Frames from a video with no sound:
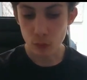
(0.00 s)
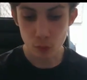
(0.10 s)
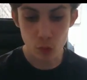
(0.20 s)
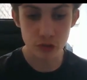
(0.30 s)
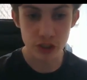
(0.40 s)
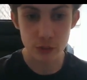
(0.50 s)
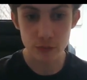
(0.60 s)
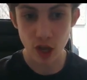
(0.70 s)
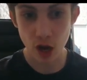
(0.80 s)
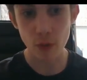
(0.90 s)
what what do you
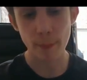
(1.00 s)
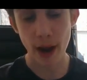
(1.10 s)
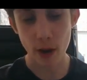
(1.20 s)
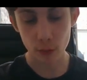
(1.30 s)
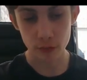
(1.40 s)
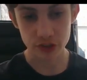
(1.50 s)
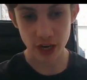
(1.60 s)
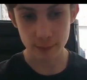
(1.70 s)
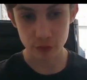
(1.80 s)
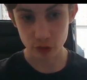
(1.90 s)
know about
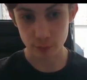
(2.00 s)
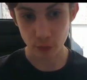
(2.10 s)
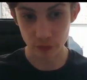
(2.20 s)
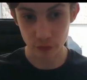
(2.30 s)
James Osborne?